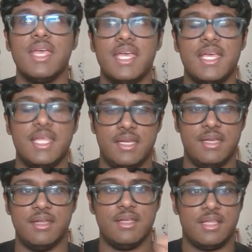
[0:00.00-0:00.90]

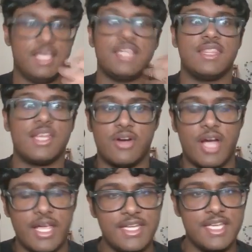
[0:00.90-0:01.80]
in like their
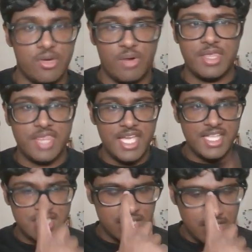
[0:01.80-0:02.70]
idea, right? They
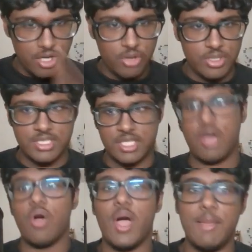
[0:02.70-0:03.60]
instantly notice like,
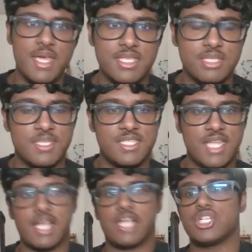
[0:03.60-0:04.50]
oh, I made this
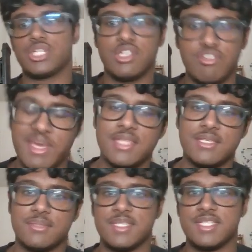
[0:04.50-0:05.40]
mistake. I shouldn't have made
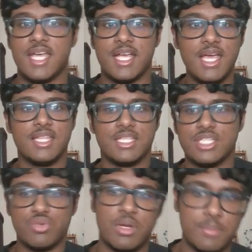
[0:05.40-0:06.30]
this mistake. This
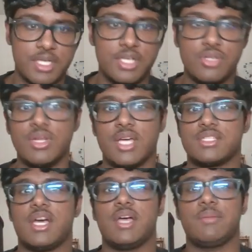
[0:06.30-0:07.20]
is what I'm going to do next
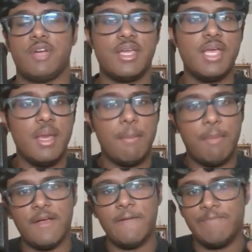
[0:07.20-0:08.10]
time, right?
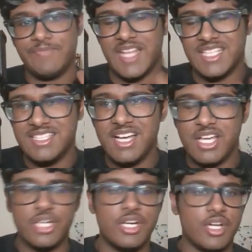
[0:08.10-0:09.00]
But that's not
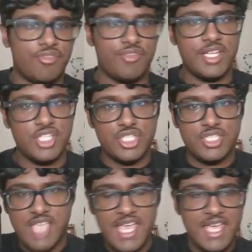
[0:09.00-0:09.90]
good enough, right? Just
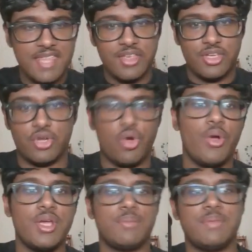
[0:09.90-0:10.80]
saying that you're
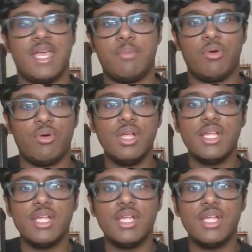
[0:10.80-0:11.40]
going to be able